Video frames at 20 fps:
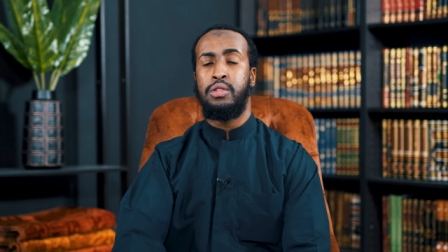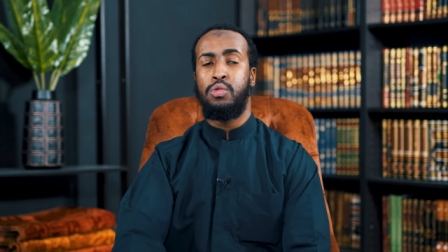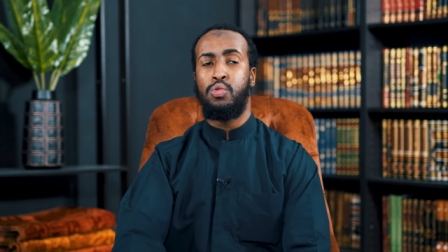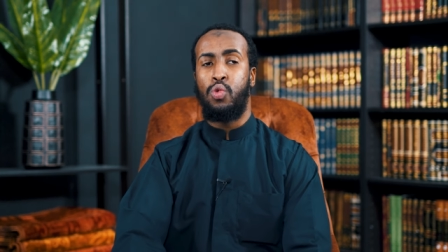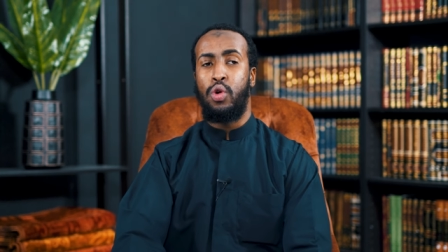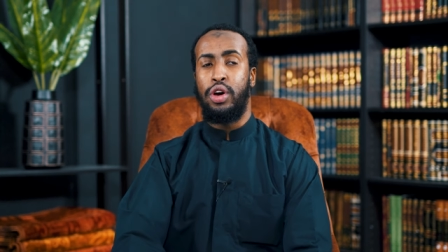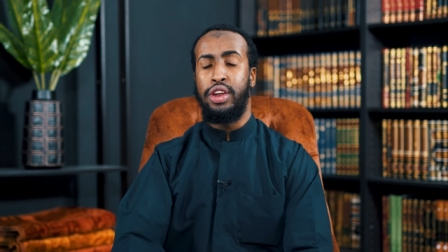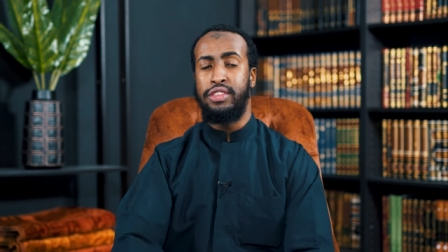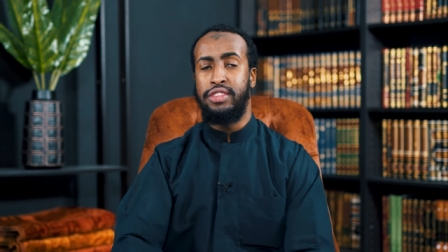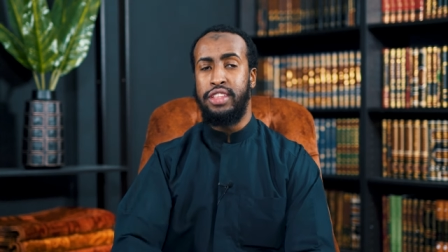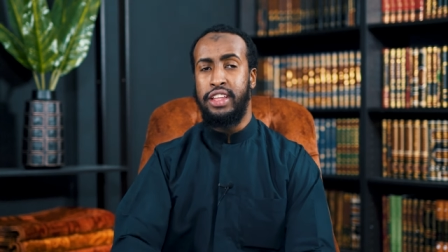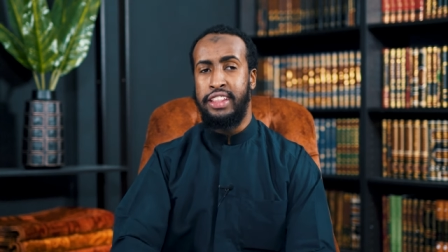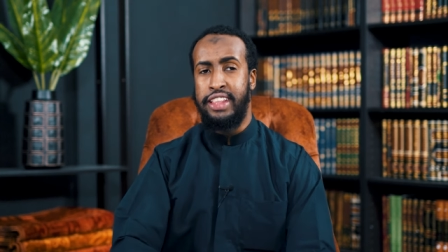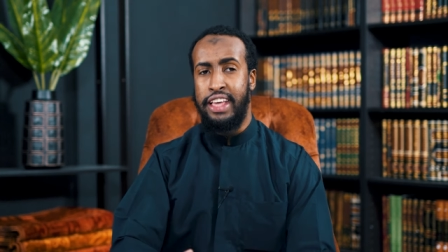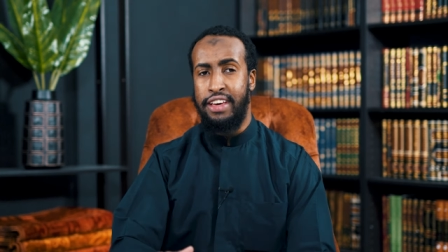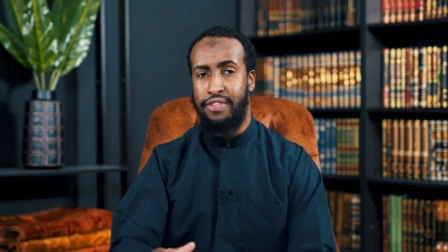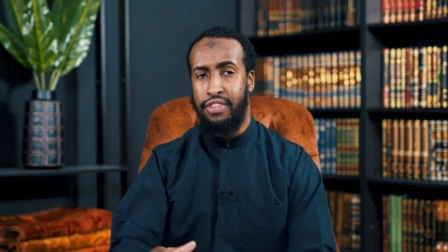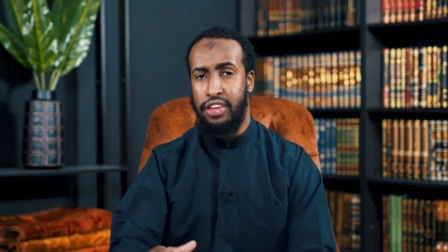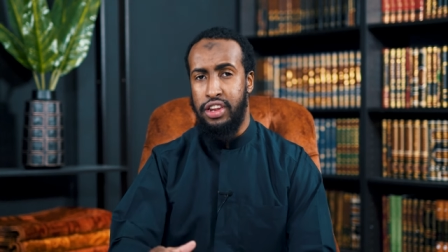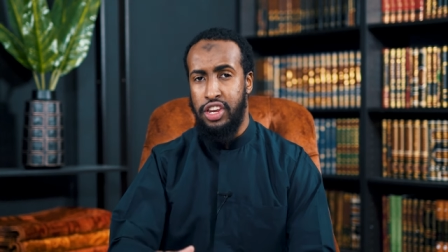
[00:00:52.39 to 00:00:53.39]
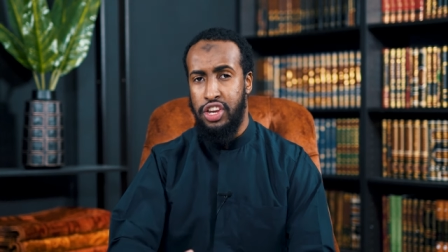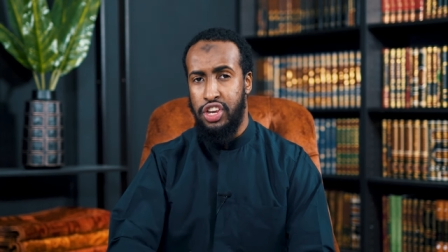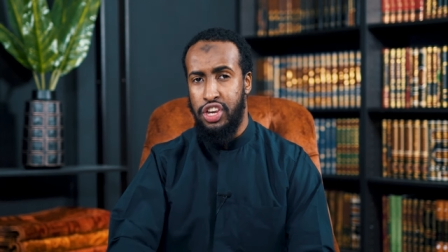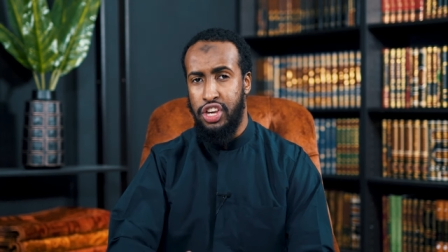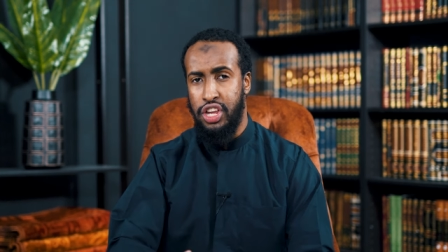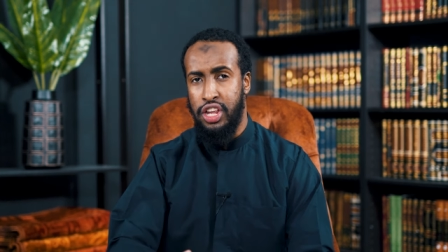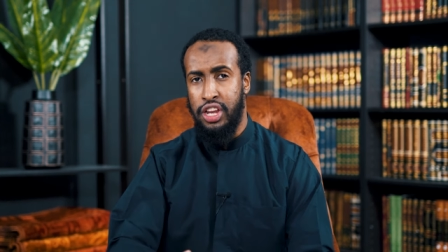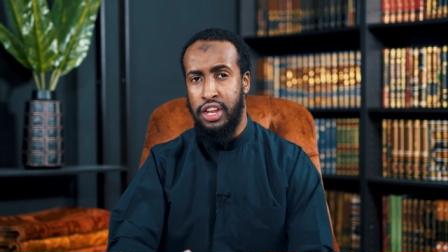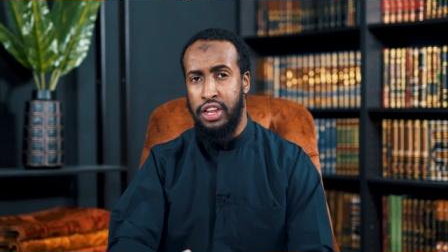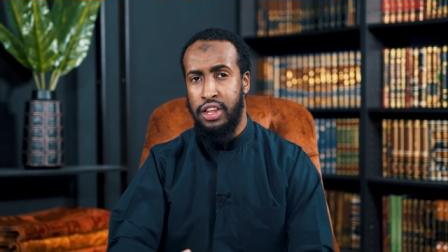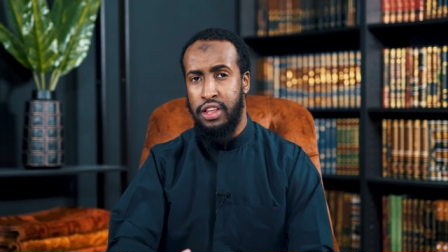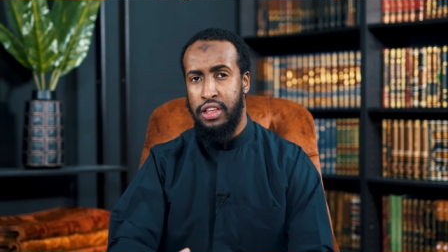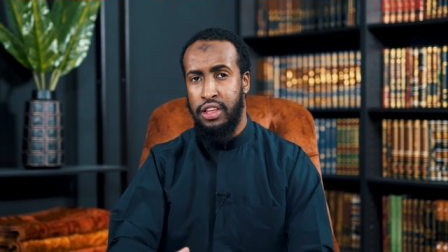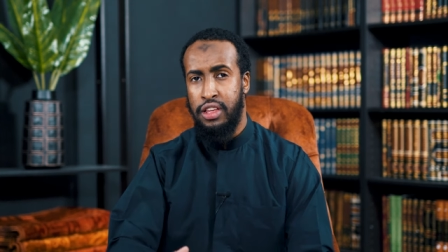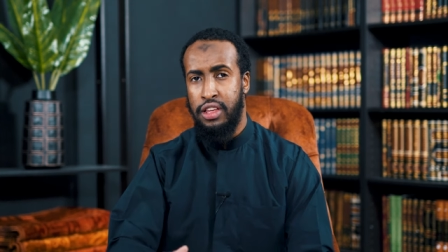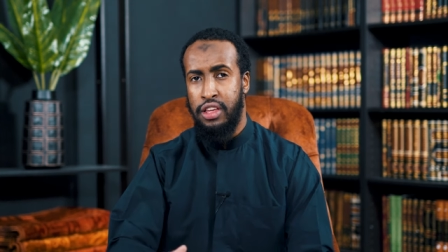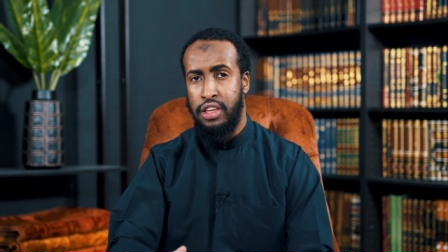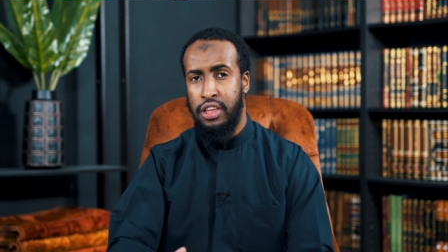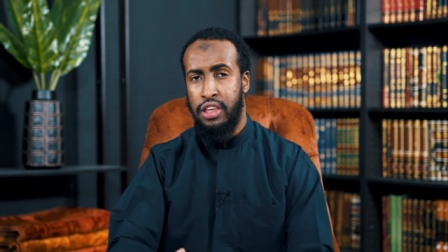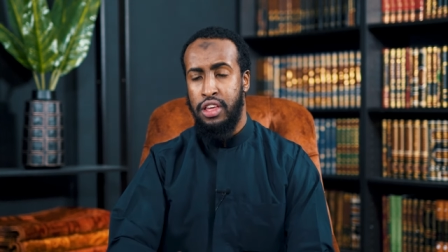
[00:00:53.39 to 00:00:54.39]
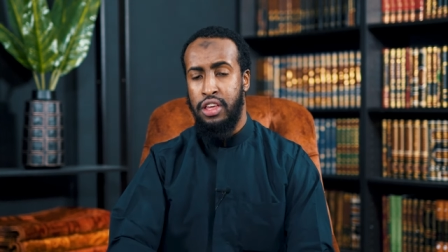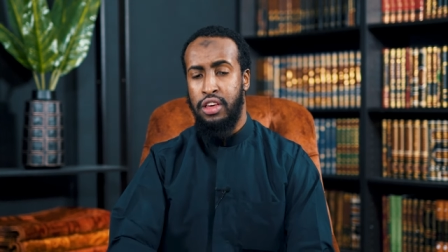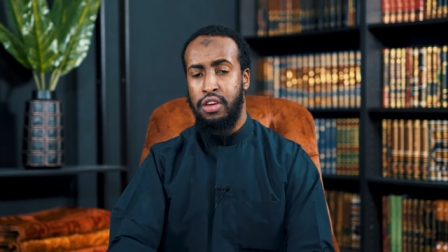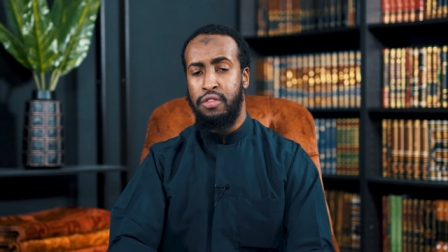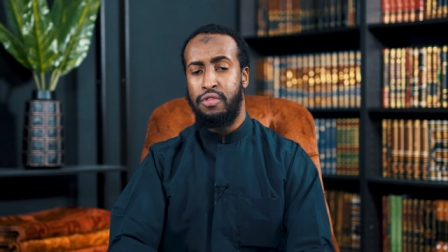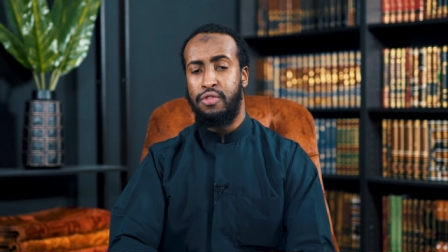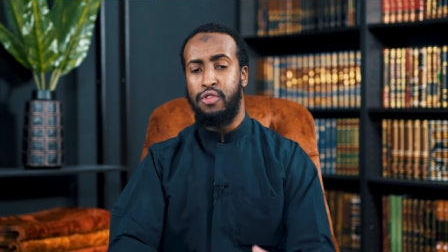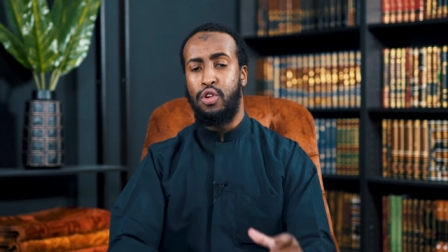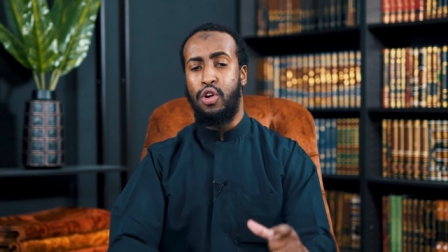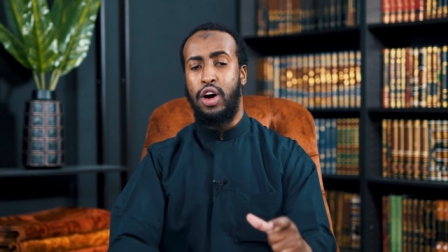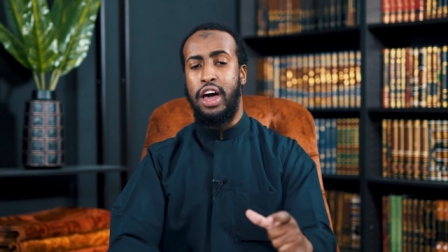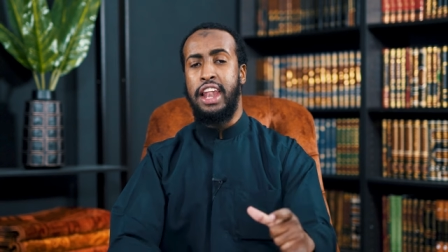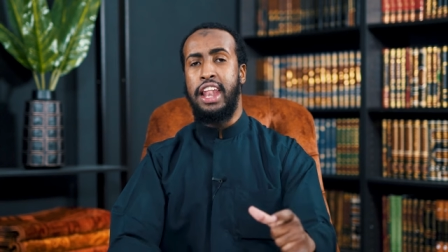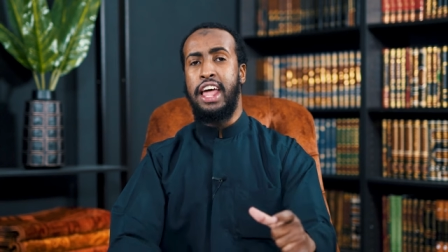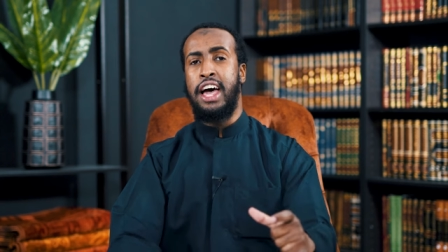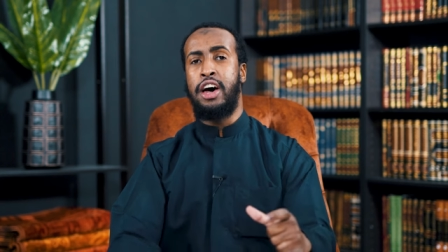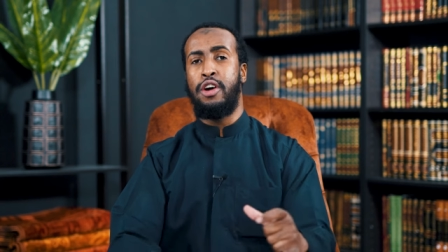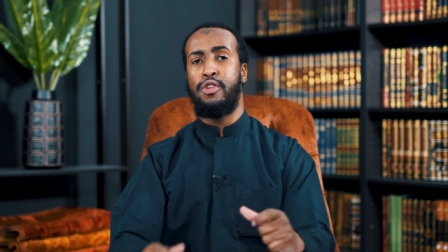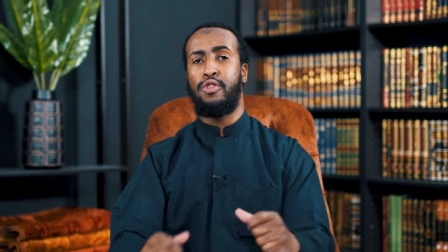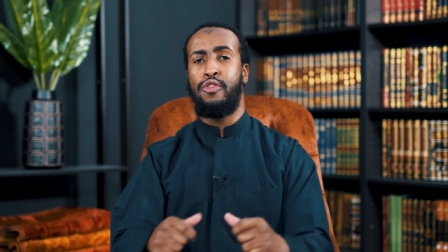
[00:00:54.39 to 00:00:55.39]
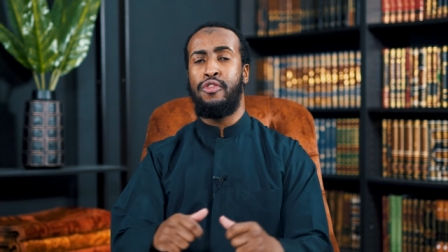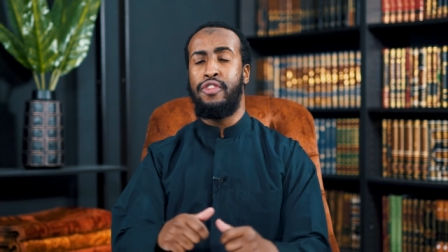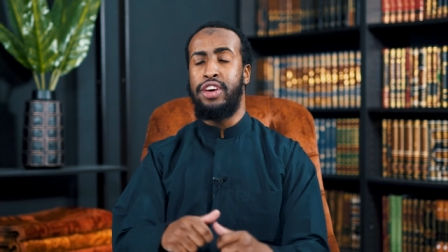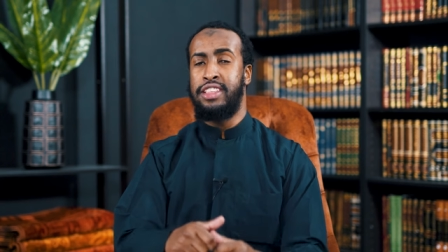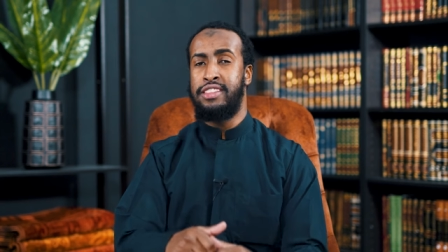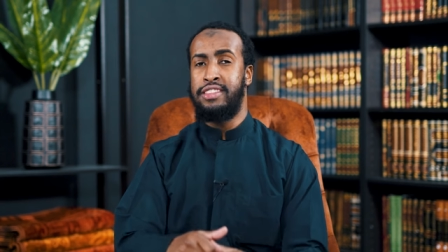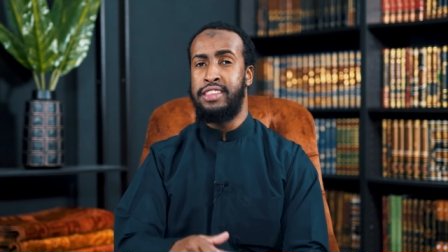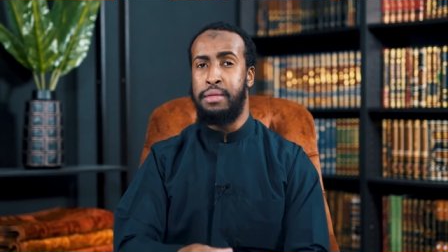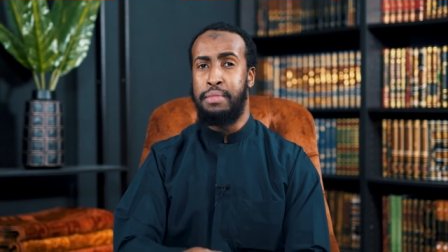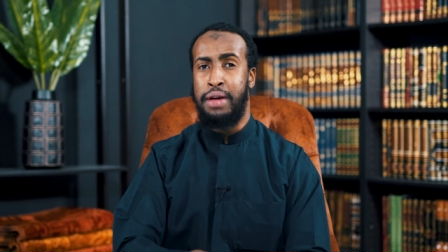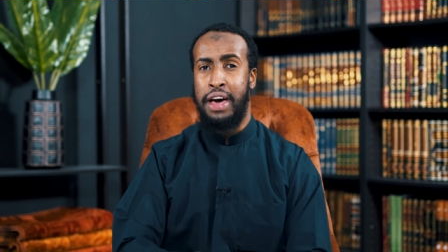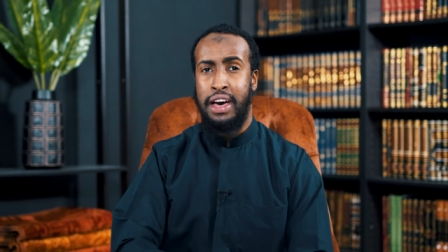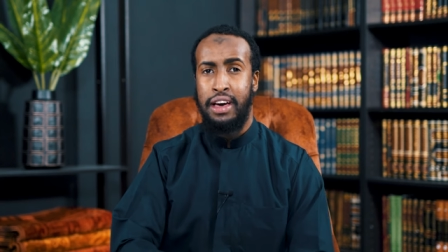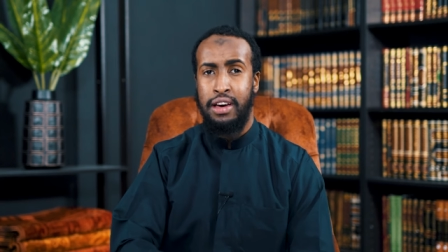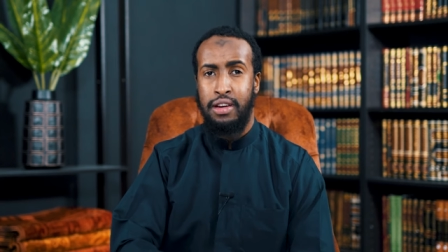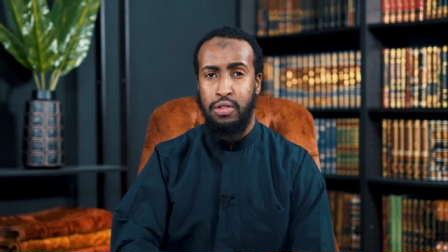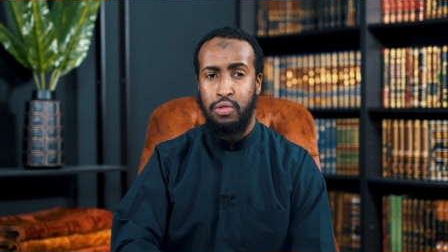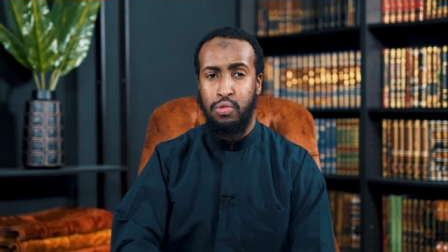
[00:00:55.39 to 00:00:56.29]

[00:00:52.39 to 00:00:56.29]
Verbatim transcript: What is the definition for al ahruf al sab'a?